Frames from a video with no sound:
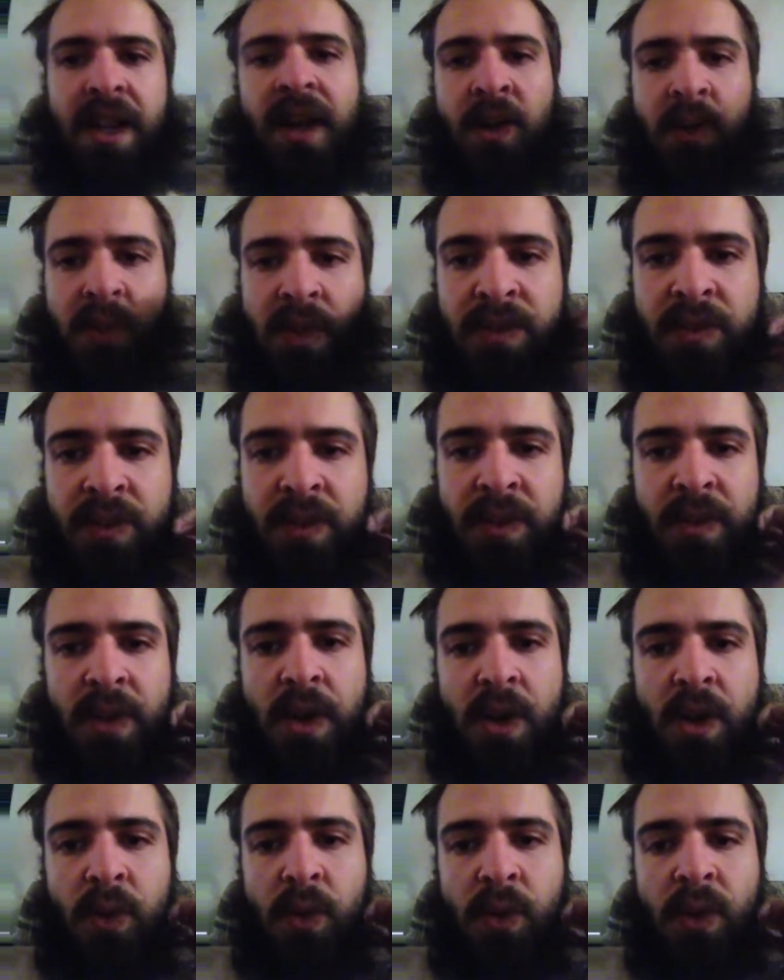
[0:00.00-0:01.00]
However,
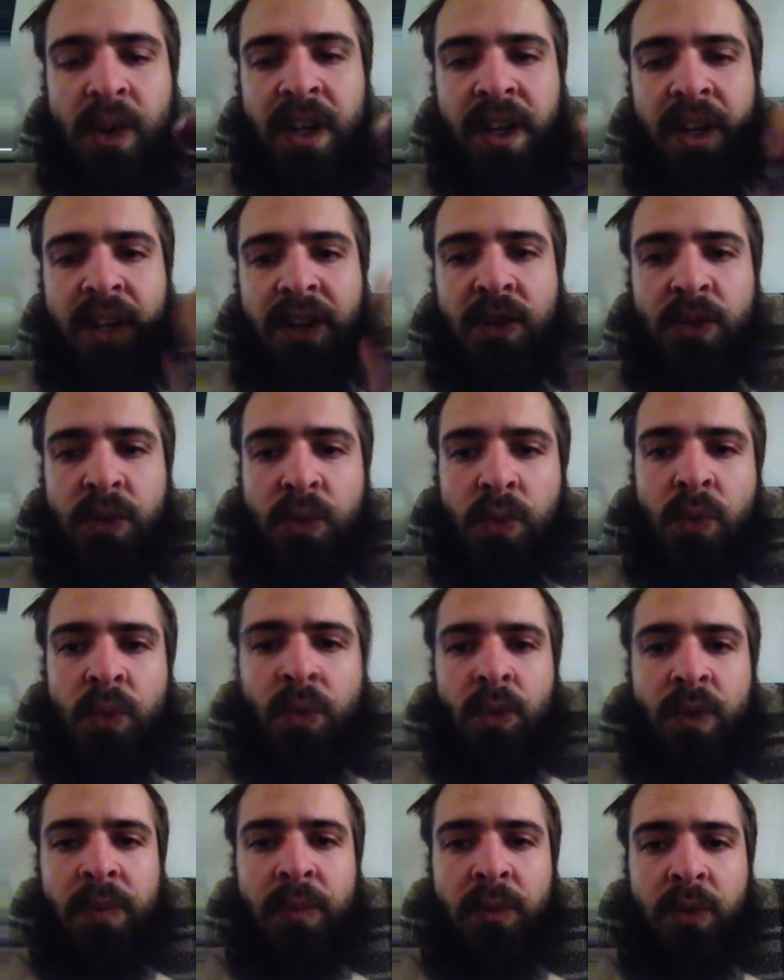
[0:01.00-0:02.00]
we're going to do
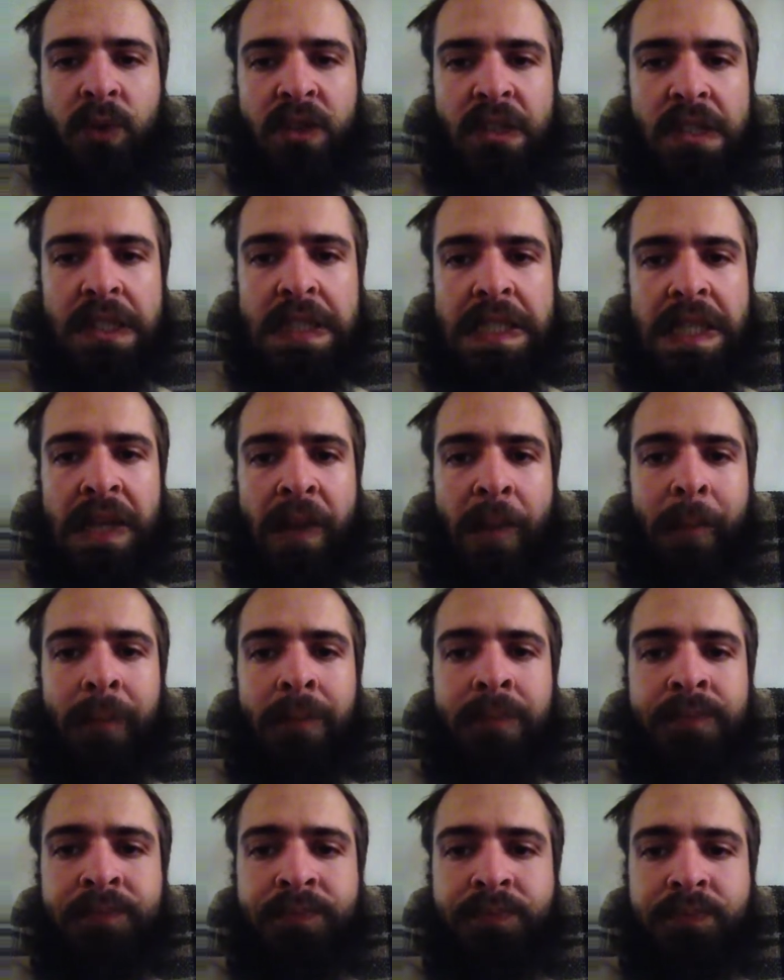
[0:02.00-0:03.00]
one more step
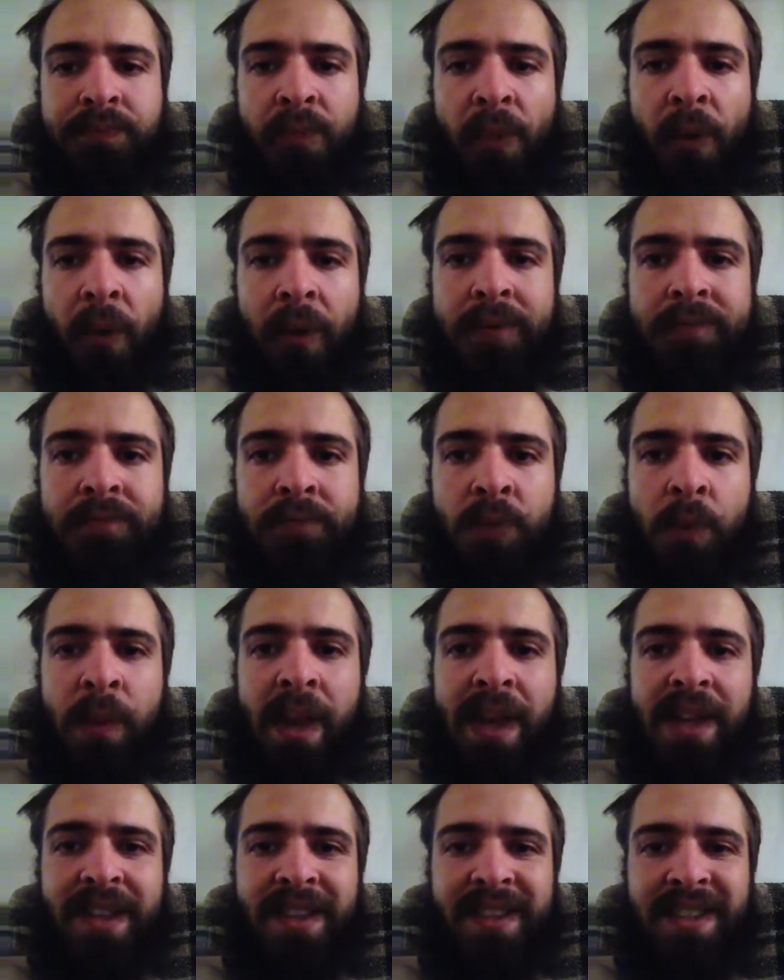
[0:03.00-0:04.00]
to
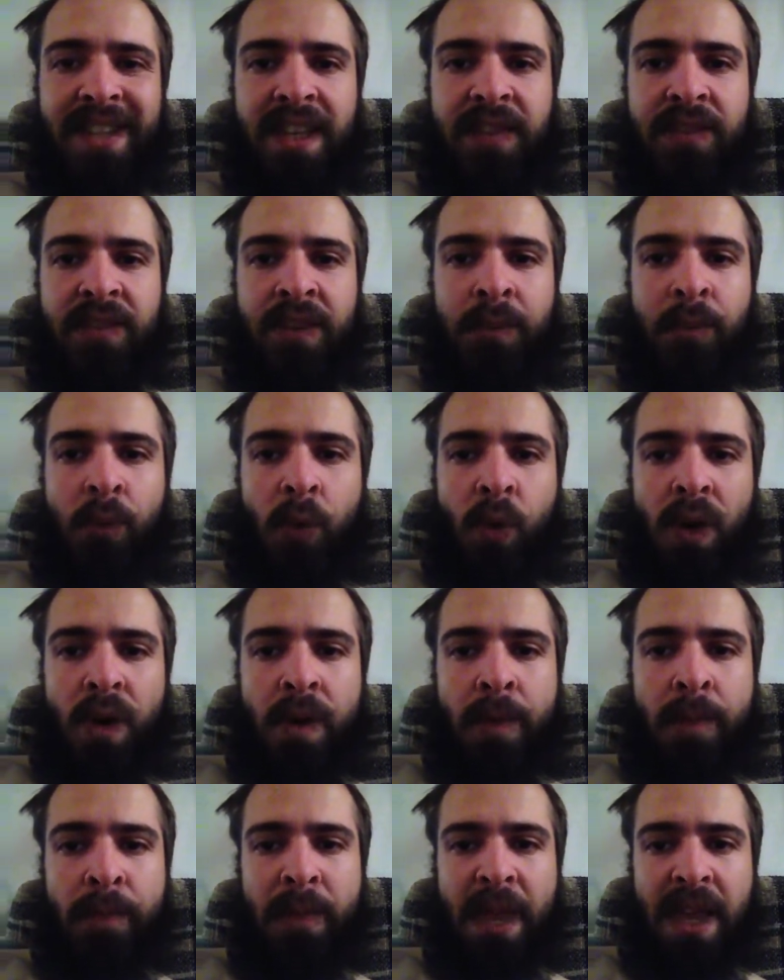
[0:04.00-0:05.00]
make this even more
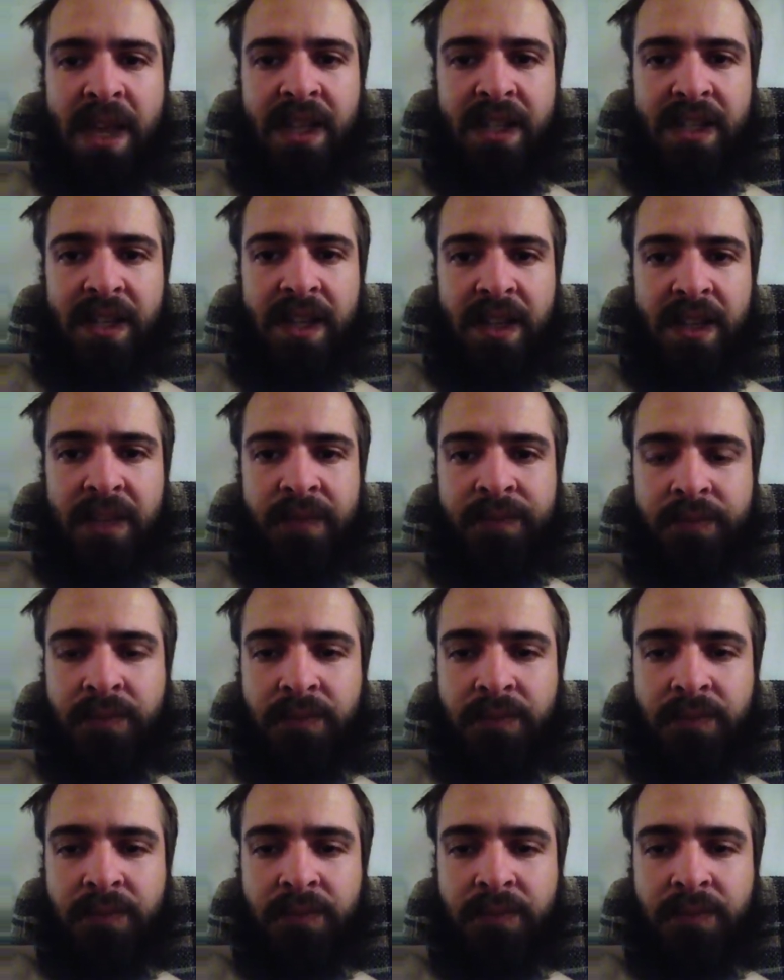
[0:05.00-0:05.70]
amazing.